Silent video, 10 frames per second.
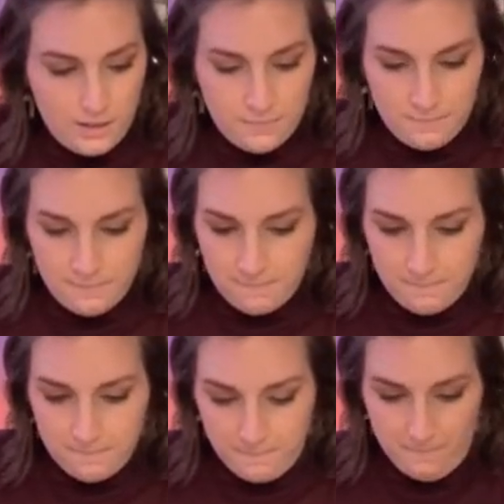
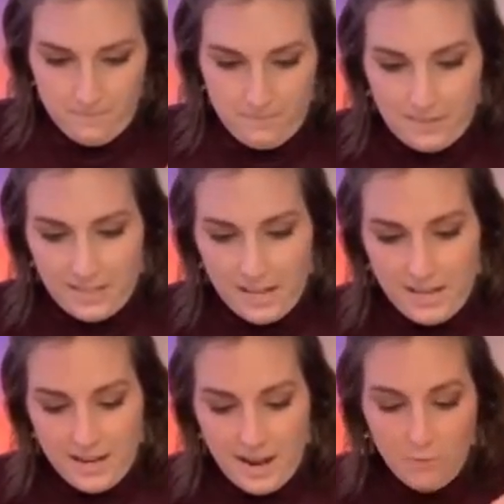And
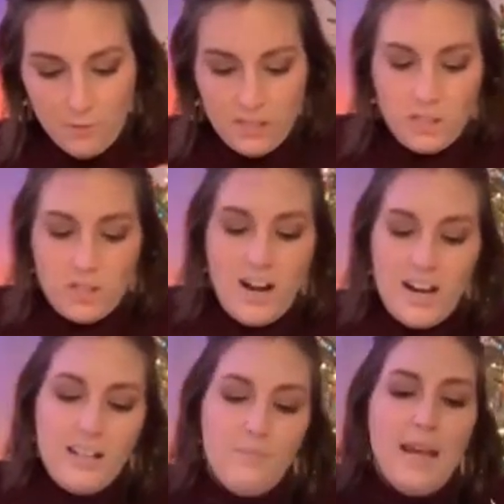now we're going to try
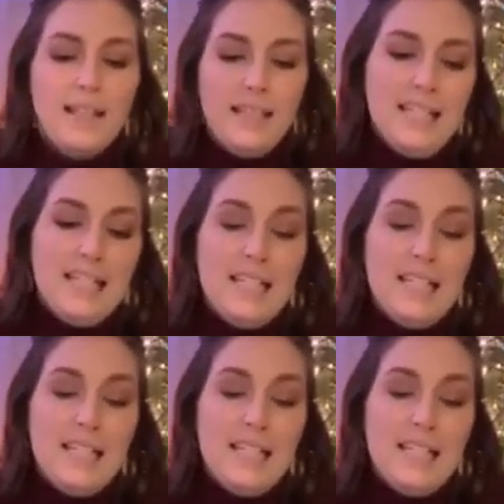and make these